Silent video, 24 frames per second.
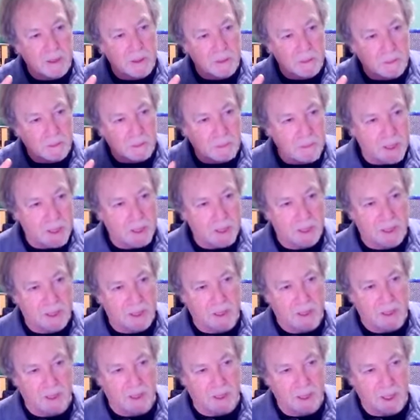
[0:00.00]

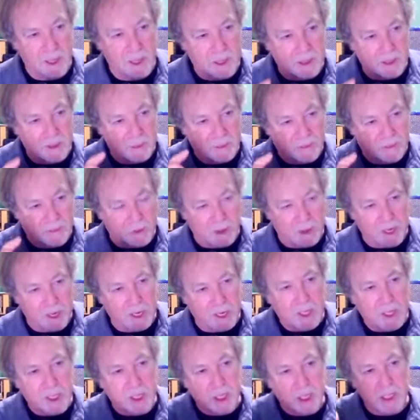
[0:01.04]
melody for
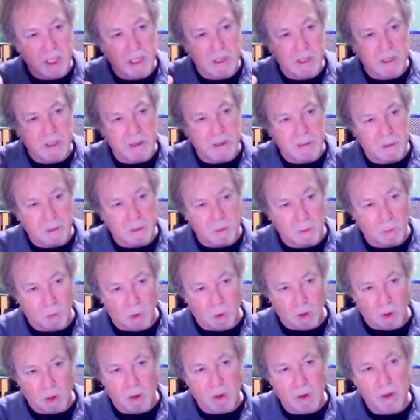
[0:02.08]
each
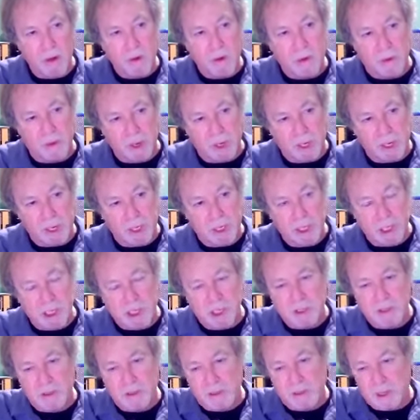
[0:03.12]
word or
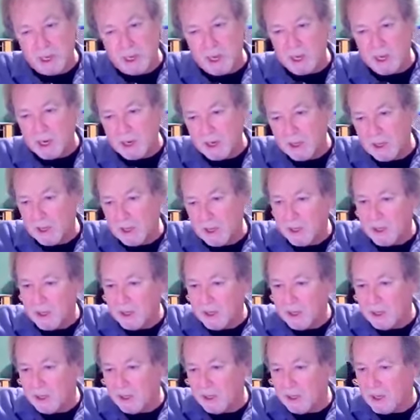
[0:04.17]
each kind
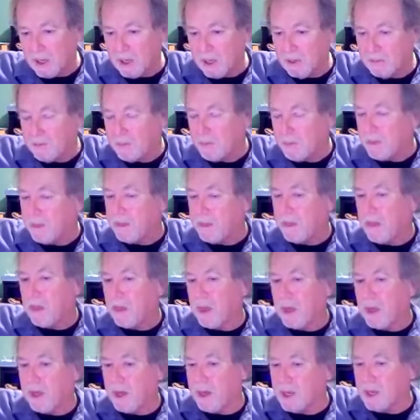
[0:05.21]
of
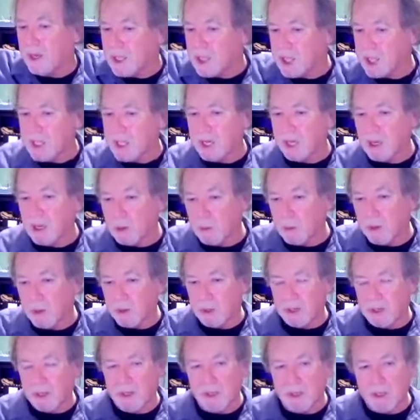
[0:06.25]
each
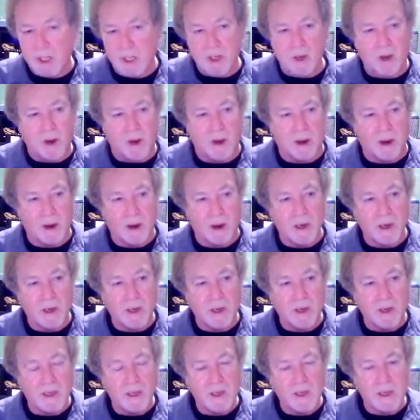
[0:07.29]
syllable in a song.
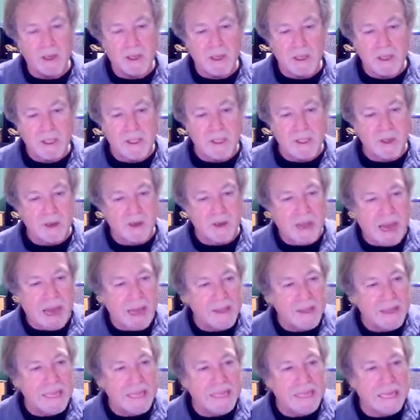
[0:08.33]
So I
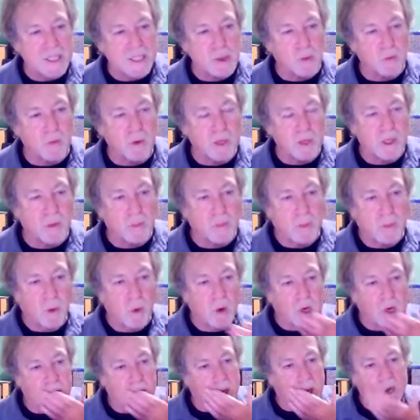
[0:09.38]
think that's really
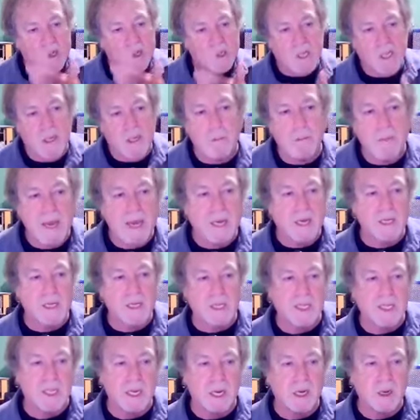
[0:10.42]
important, is to make it
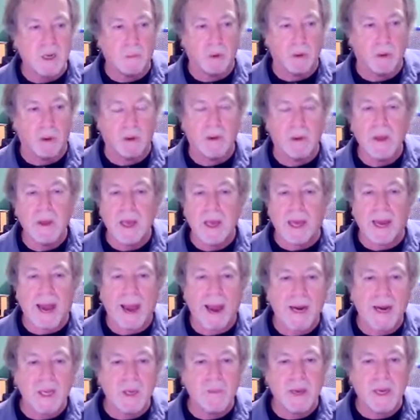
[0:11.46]
singable. And
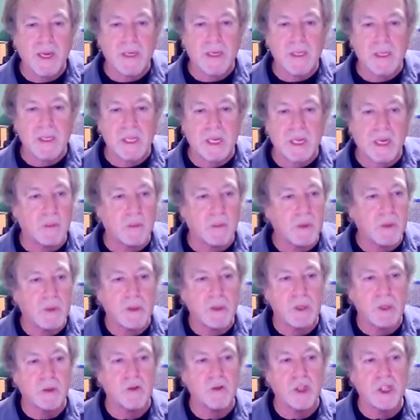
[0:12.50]
how do you make it singable?
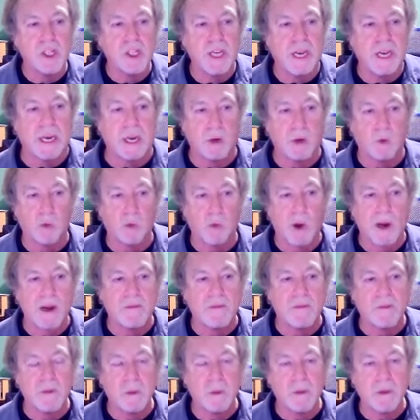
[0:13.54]
You sing it right
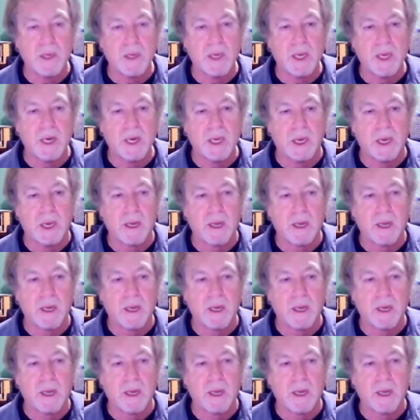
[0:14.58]
from the beginning.